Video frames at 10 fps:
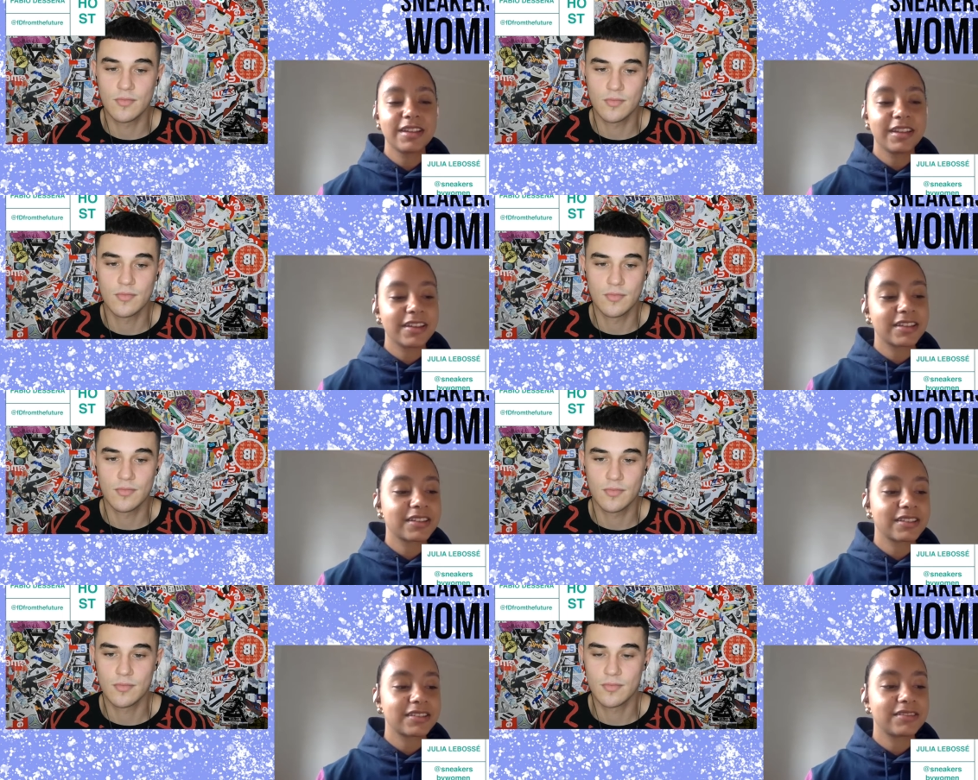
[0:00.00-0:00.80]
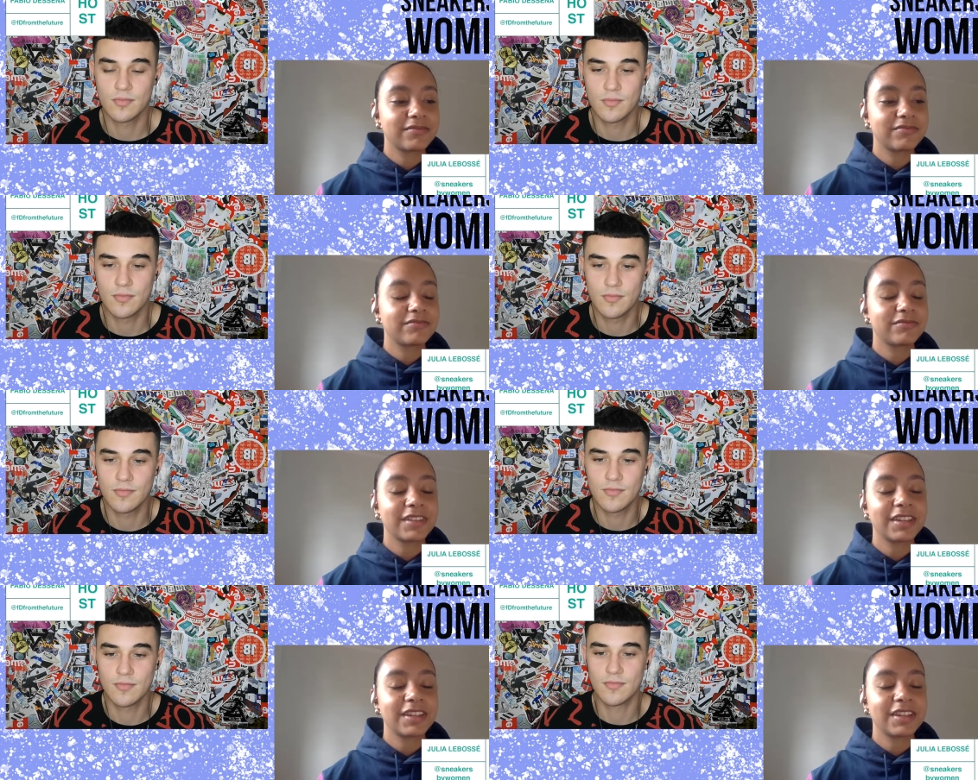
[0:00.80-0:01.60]
Speaker 1: Like,
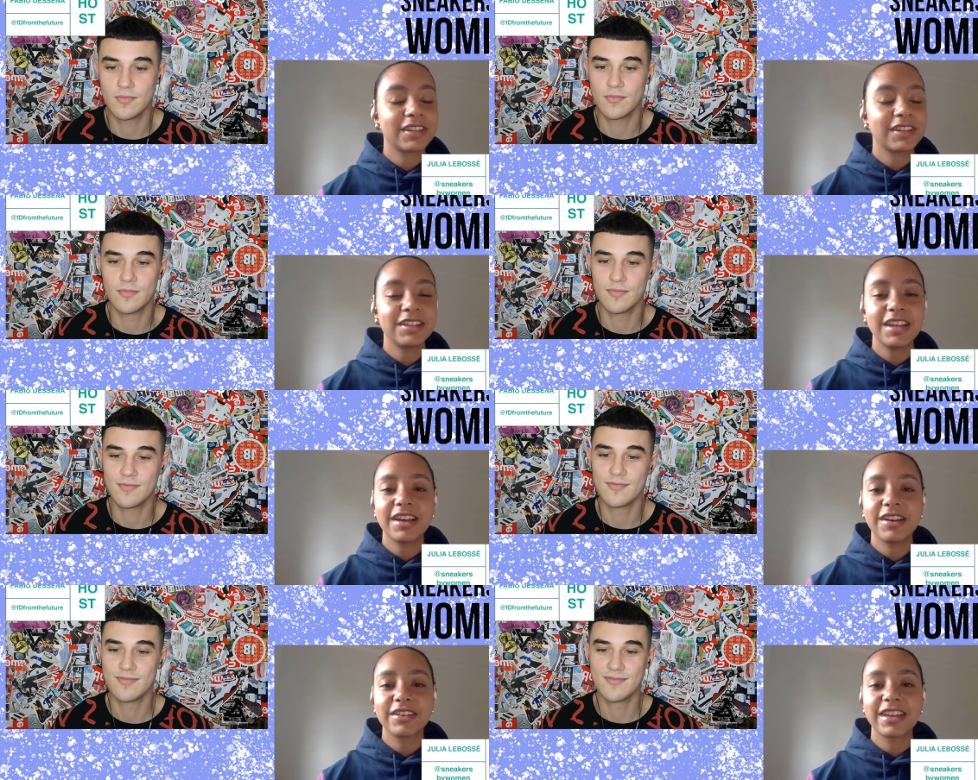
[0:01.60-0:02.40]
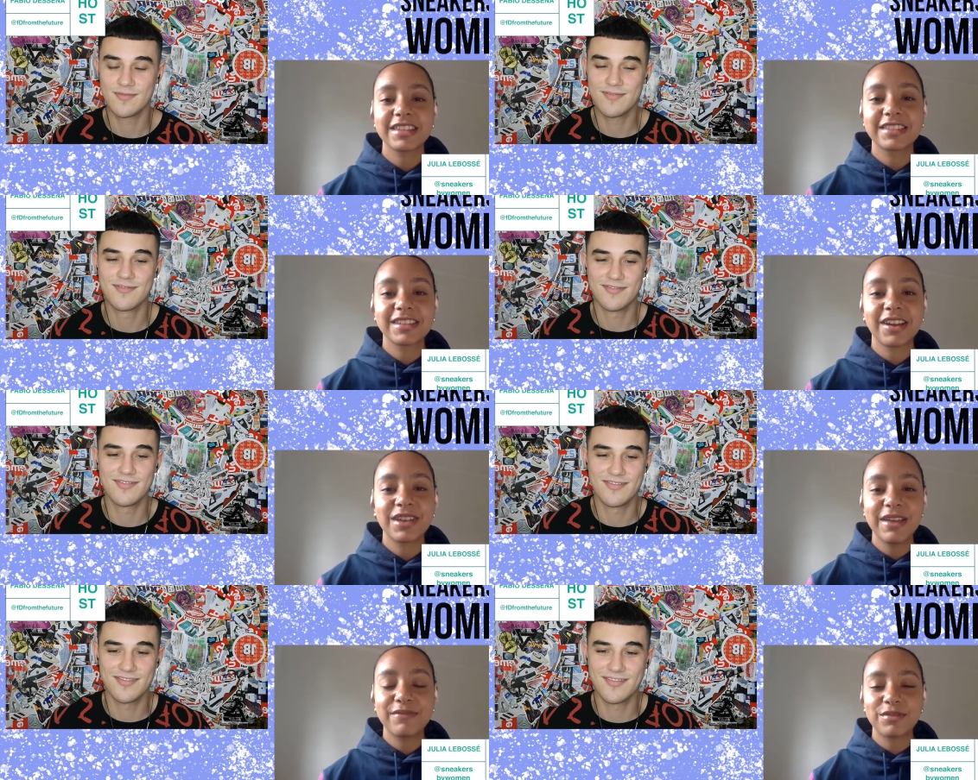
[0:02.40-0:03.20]
and yeah, I guess I'll keep
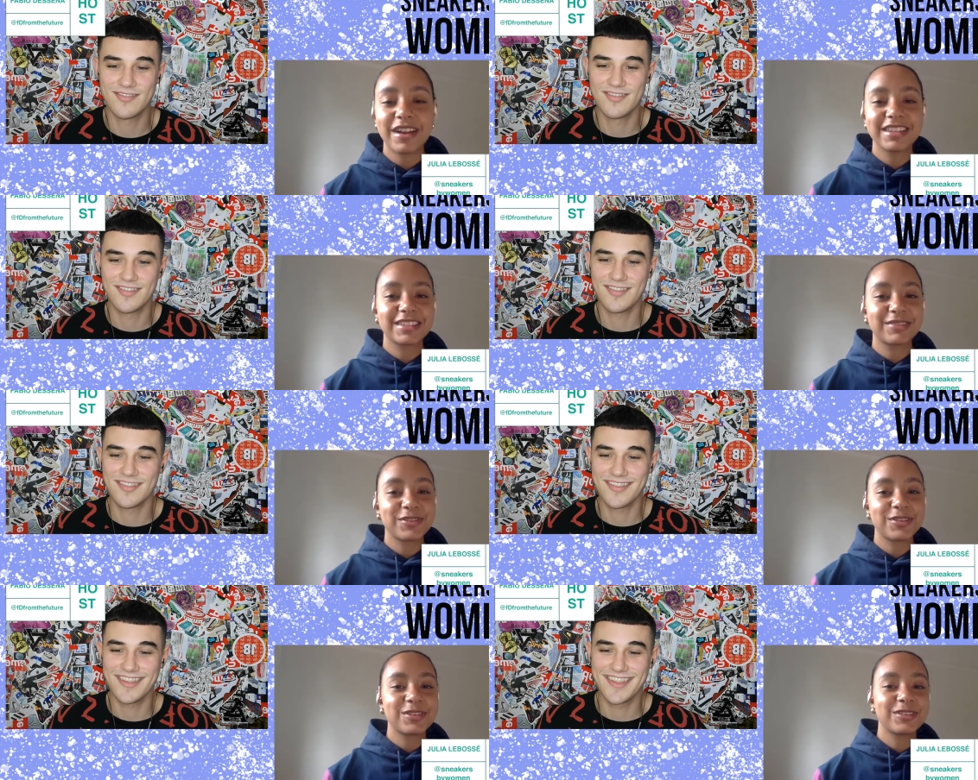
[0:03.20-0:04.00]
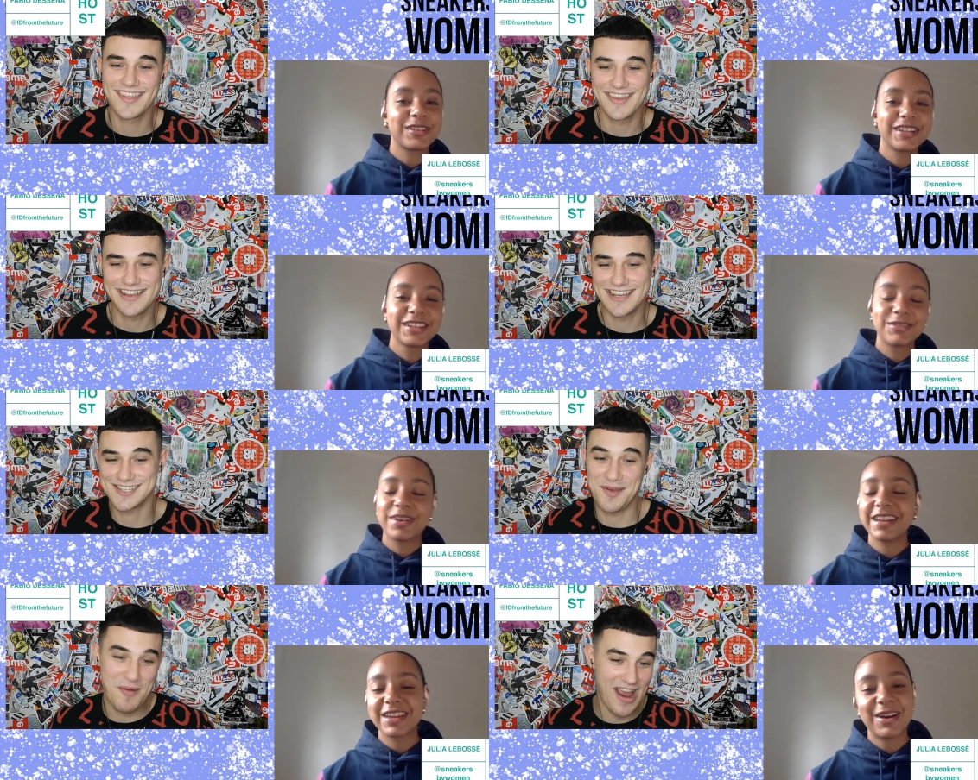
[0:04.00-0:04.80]
the rest for when
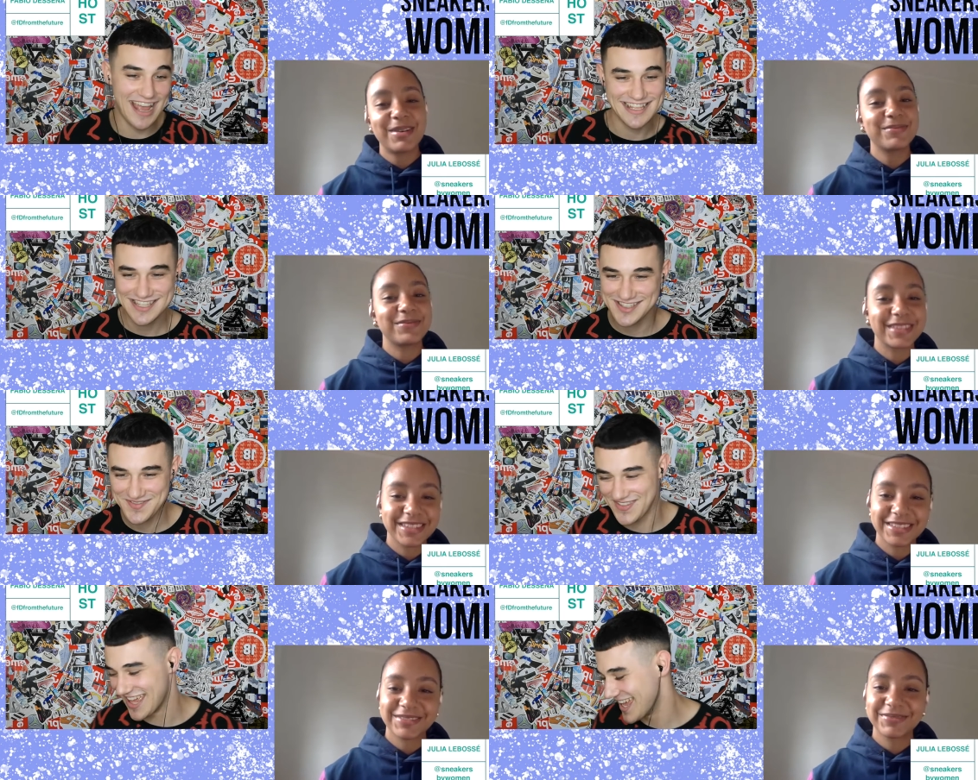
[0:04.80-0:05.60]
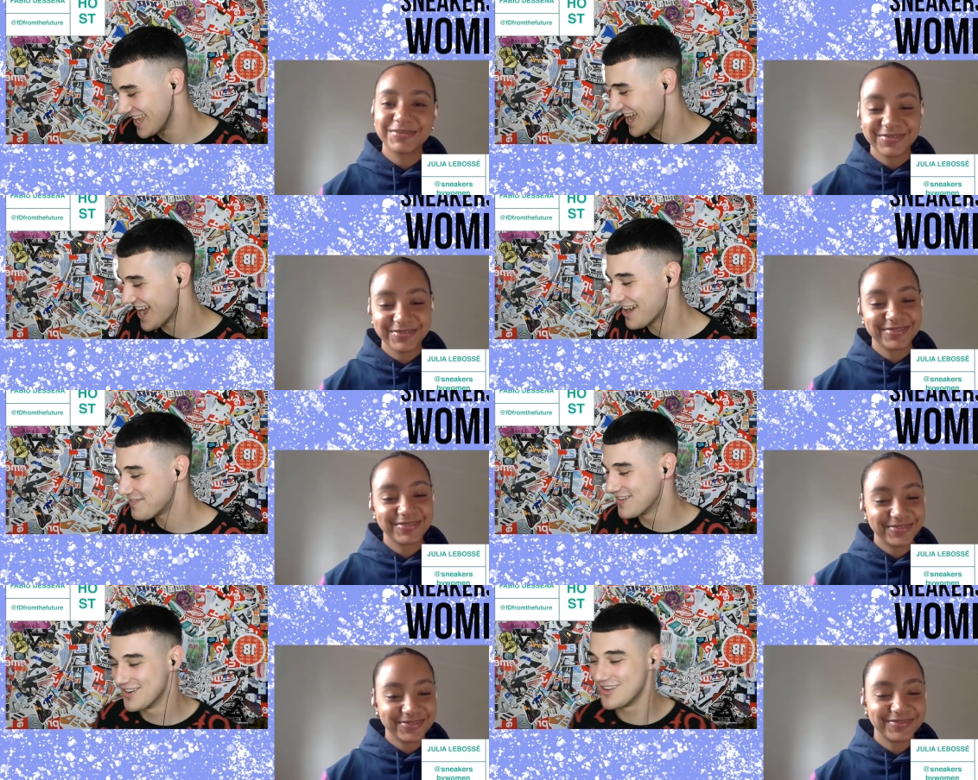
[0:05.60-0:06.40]
surprise. Comes.
Speaker 2: Yeah, yeah, I
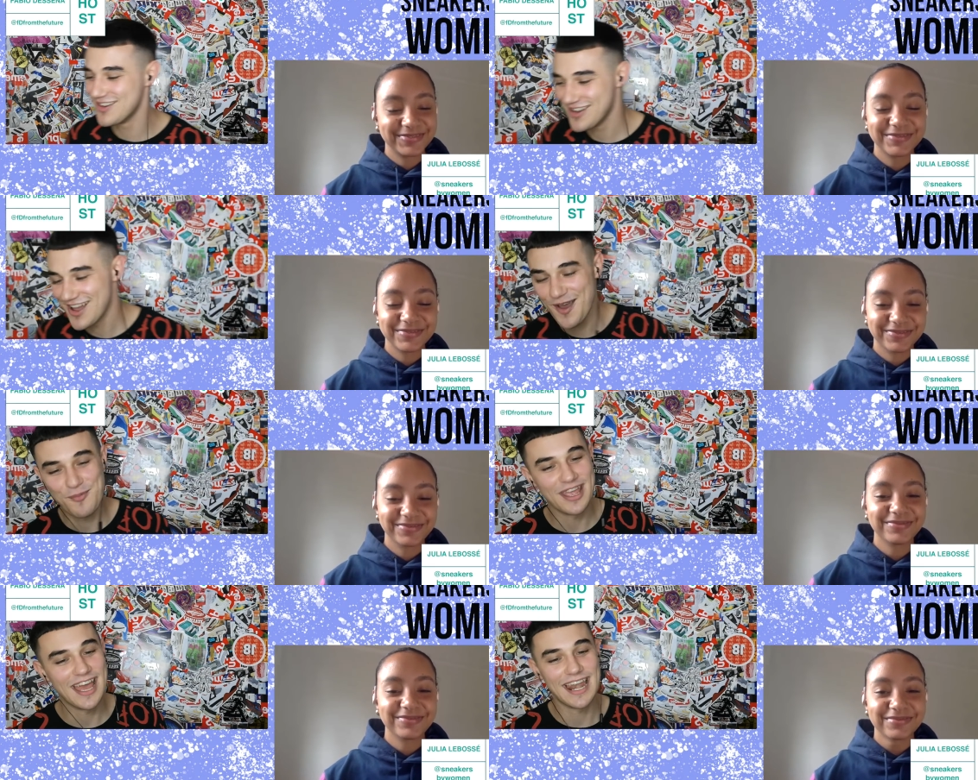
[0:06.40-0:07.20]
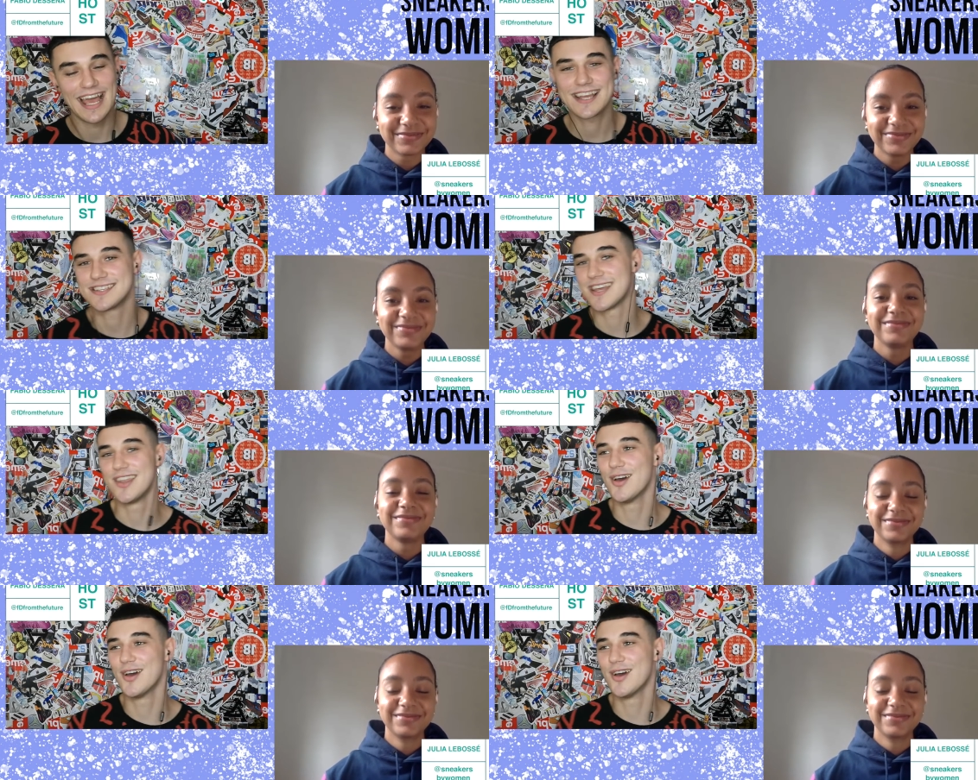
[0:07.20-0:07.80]
feel you. But yeah, like I said